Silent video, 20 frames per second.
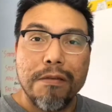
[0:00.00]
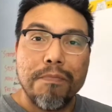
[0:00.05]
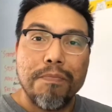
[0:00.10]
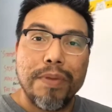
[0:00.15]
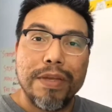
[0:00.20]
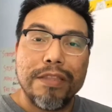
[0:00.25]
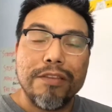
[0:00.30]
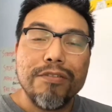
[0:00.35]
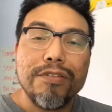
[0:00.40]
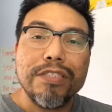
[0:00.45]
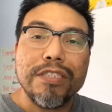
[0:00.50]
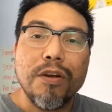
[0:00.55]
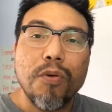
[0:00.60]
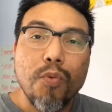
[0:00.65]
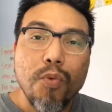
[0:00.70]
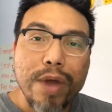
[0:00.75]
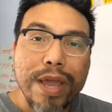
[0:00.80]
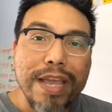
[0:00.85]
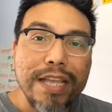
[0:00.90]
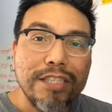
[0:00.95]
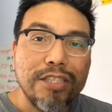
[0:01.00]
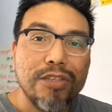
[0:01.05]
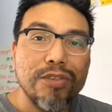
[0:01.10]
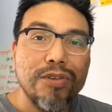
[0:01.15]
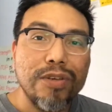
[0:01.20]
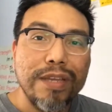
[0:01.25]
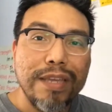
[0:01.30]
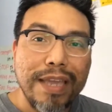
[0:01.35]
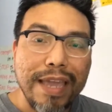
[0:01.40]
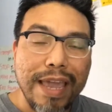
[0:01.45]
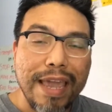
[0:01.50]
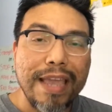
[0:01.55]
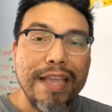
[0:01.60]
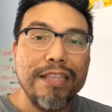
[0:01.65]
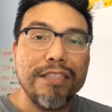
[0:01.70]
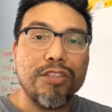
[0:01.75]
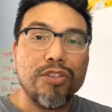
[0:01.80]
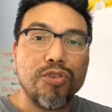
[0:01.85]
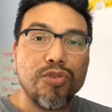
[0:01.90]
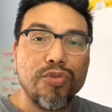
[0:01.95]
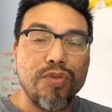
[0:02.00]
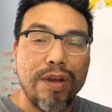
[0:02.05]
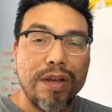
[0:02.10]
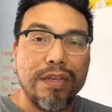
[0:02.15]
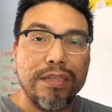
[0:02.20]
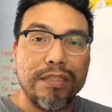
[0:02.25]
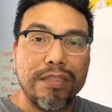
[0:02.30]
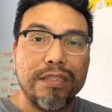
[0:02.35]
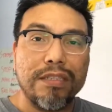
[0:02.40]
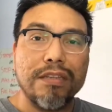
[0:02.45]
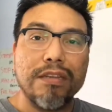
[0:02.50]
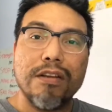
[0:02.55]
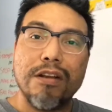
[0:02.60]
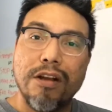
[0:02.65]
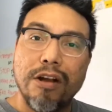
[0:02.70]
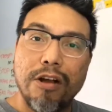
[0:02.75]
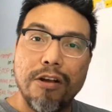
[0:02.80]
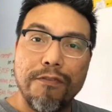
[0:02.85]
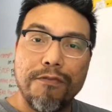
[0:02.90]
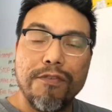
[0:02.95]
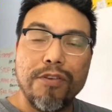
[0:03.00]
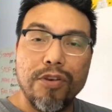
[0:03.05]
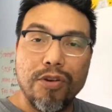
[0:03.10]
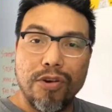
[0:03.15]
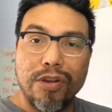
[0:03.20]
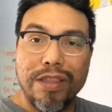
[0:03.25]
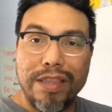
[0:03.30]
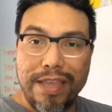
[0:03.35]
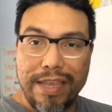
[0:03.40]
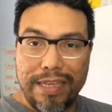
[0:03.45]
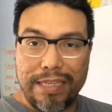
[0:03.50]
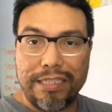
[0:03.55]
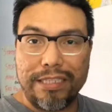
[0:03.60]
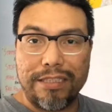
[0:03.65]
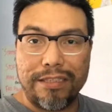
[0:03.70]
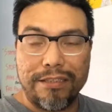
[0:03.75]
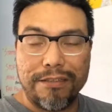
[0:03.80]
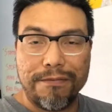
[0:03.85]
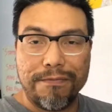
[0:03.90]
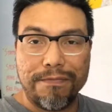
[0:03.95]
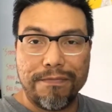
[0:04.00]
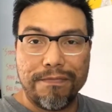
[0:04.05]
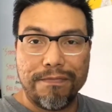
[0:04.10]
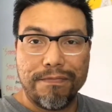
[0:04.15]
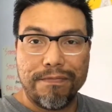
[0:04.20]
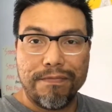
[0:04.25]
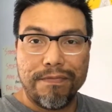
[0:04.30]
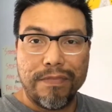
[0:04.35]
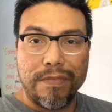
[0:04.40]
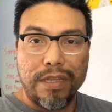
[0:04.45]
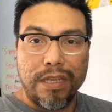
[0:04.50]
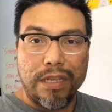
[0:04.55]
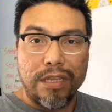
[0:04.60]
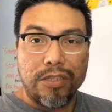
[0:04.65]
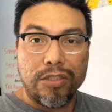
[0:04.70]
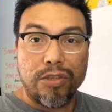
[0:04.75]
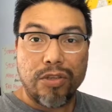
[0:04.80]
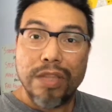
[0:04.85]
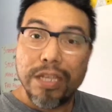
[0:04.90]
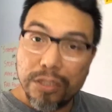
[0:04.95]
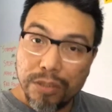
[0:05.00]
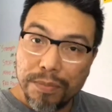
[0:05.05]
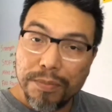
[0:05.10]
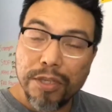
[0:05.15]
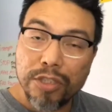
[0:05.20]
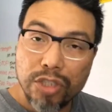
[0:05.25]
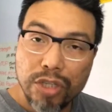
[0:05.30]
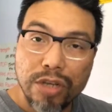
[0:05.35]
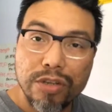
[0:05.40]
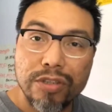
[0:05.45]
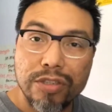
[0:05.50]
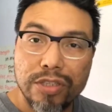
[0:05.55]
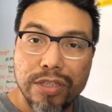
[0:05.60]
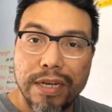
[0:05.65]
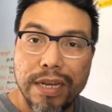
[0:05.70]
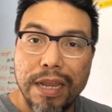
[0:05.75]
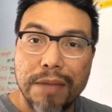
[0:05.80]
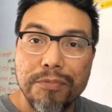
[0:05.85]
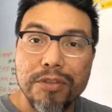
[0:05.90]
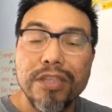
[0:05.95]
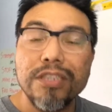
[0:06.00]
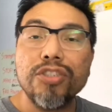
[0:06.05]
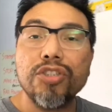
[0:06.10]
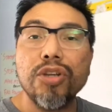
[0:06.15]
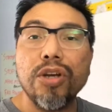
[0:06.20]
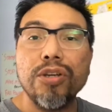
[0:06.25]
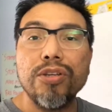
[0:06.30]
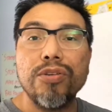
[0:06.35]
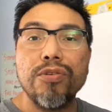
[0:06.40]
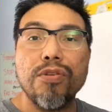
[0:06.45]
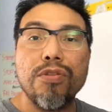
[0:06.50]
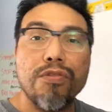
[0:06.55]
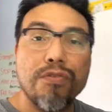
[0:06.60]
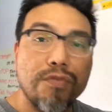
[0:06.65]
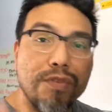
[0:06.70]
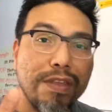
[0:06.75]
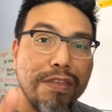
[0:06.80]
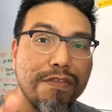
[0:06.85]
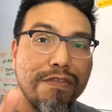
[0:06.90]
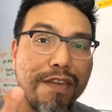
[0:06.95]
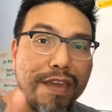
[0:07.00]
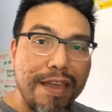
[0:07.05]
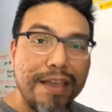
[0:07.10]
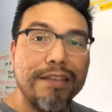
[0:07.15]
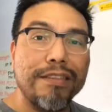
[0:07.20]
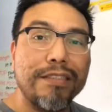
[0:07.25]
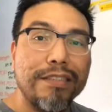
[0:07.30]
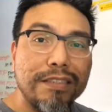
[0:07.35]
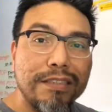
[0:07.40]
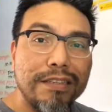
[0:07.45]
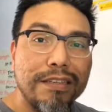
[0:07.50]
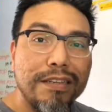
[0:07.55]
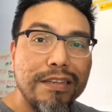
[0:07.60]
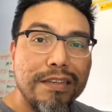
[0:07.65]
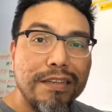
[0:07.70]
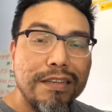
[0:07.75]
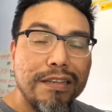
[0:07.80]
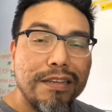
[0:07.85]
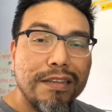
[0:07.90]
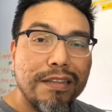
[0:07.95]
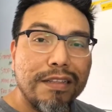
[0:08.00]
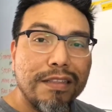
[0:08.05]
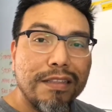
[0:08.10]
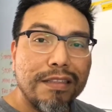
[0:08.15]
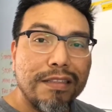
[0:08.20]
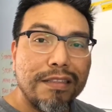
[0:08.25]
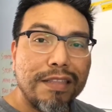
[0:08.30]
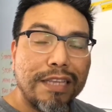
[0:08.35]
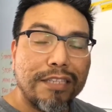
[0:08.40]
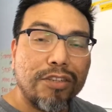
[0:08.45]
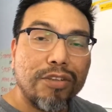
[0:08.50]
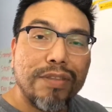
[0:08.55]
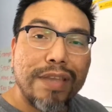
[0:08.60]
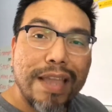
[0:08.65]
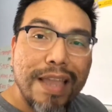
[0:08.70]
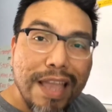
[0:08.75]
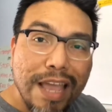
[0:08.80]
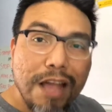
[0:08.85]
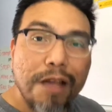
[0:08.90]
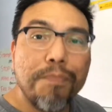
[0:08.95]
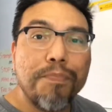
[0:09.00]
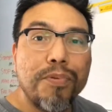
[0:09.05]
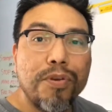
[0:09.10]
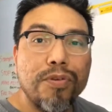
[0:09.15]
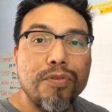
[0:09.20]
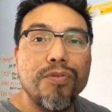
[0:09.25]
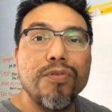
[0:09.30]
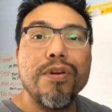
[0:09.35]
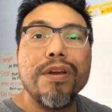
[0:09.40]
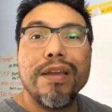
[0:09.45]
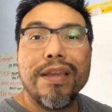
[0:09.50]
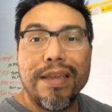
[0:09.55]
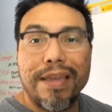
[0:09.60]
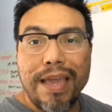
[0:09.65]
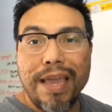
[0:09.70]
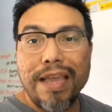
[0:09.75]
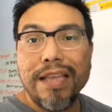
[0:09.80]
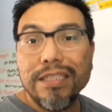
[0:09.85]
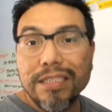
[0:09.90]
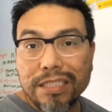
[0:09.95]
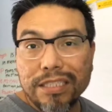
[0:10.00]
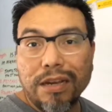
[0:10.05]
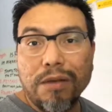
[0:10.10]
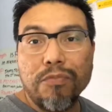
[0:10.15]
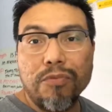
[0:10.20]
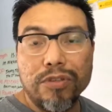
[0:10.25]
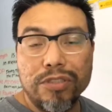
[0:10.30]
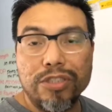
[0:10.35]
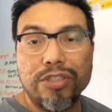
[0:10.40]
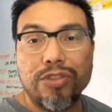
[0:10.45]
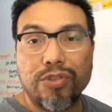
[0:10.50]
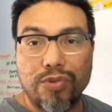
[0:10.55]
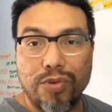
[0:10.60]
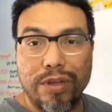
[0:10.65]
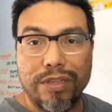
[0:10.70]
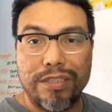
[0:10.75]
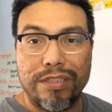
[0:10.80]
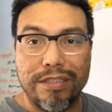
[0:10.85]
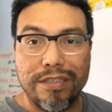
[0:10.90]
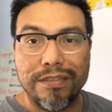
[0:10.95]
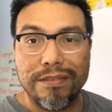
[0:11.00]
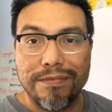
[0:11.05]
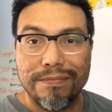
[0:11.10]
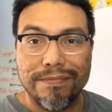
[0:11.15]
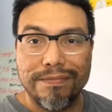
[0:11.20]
But there is a way to gain trust of your list. So that's what I'm going to show you today. I'm going to show you three things that's going to help you gain someone's trust.